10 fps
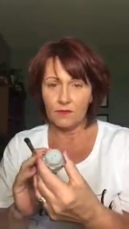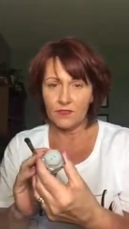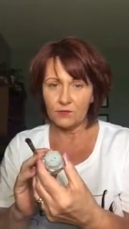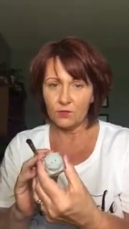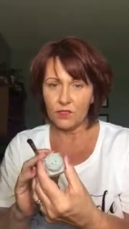
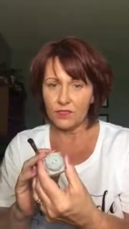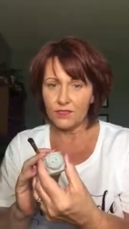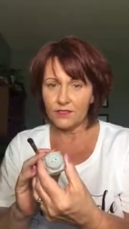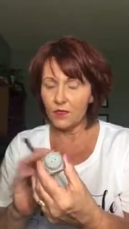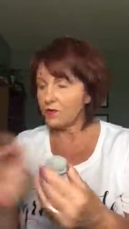this really
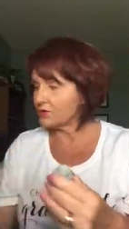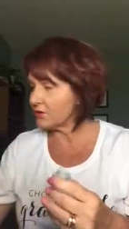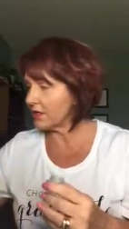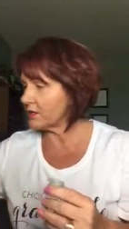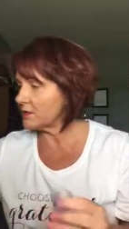soft
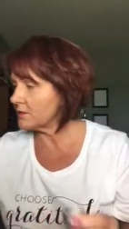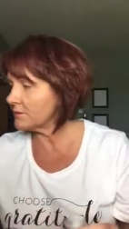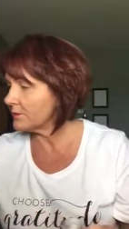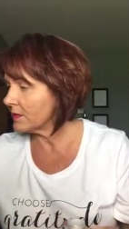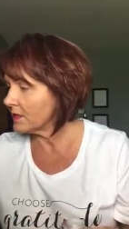gray
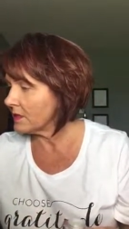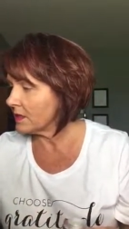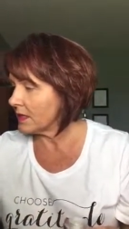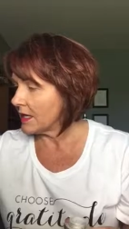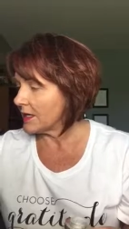color,
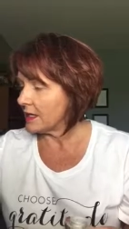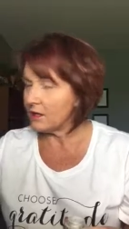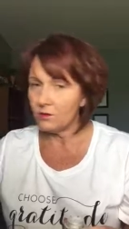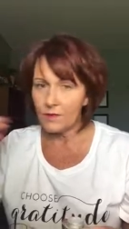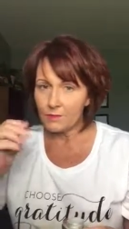and
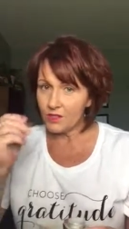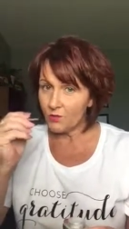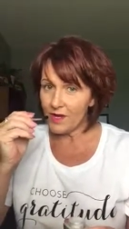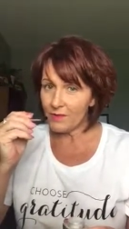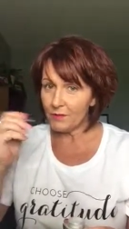I'm going to
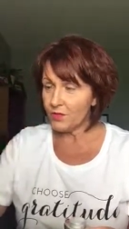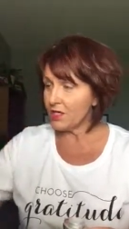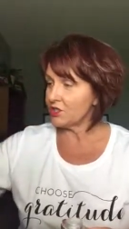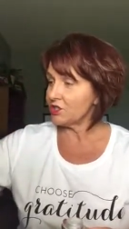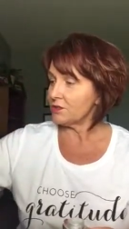wet my
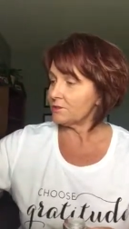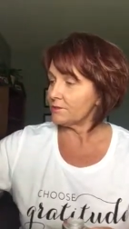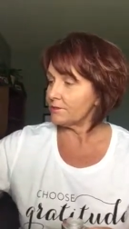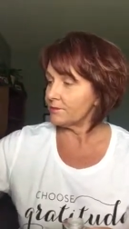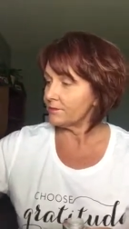brush,
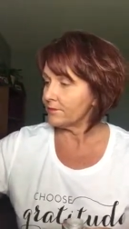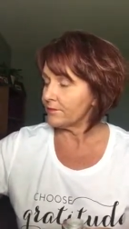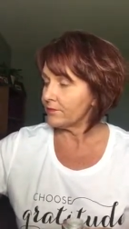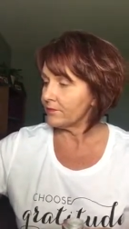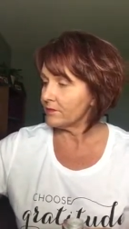
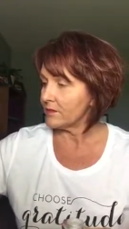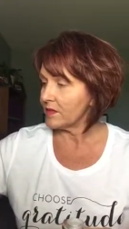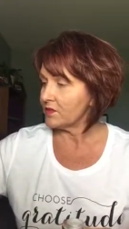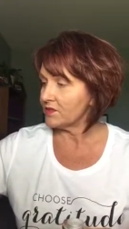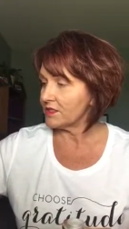
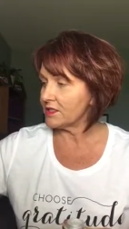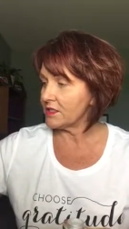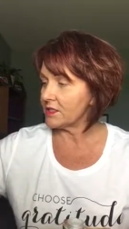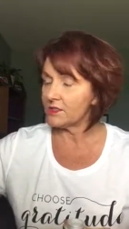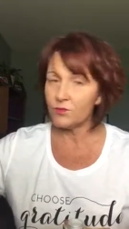use the
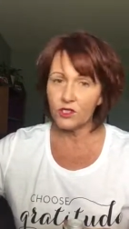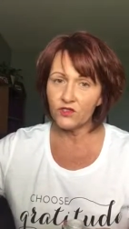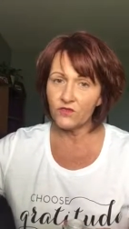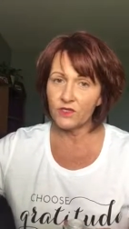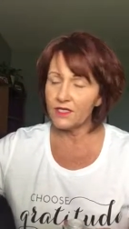Deluxe
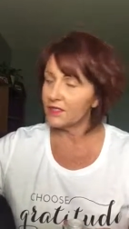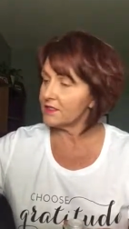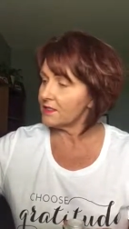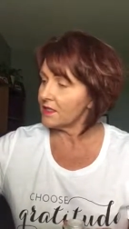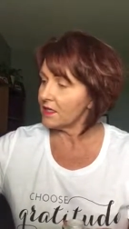brush for
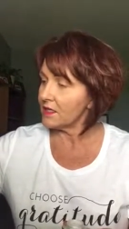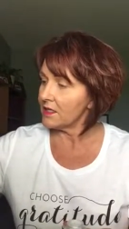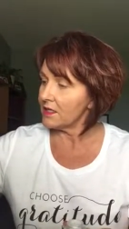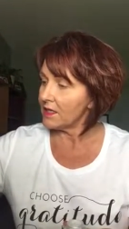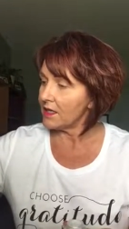this,
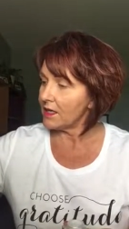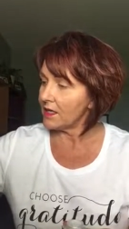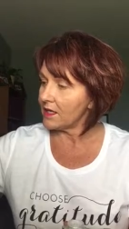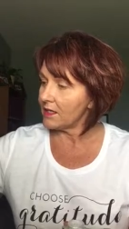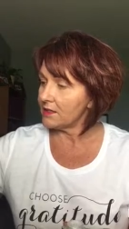
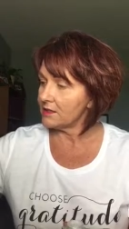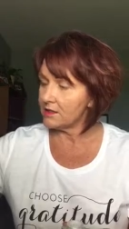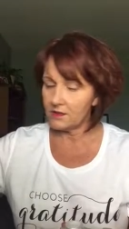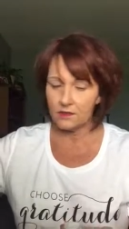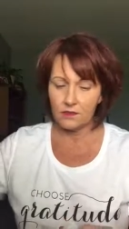
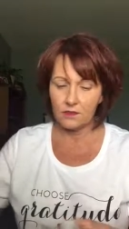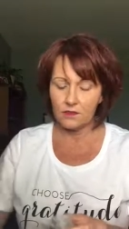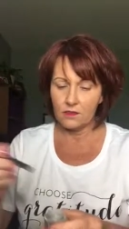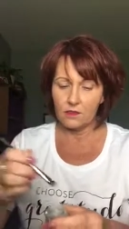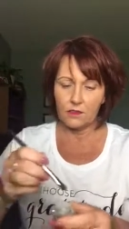and
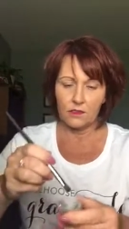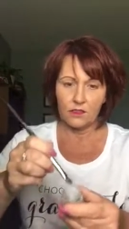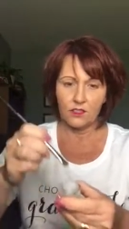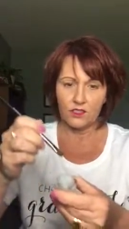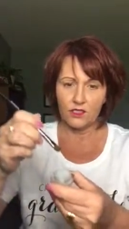
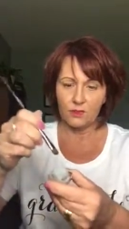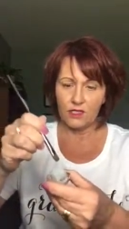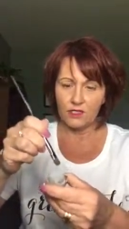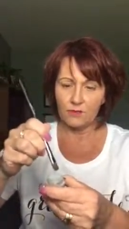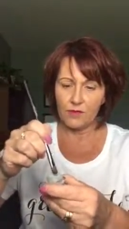just dip it
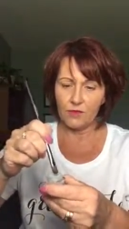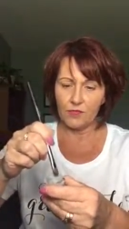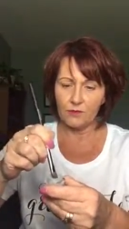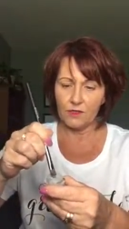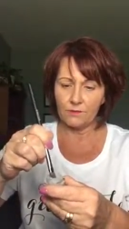into my
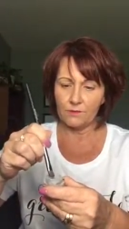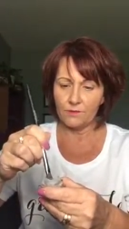pigment.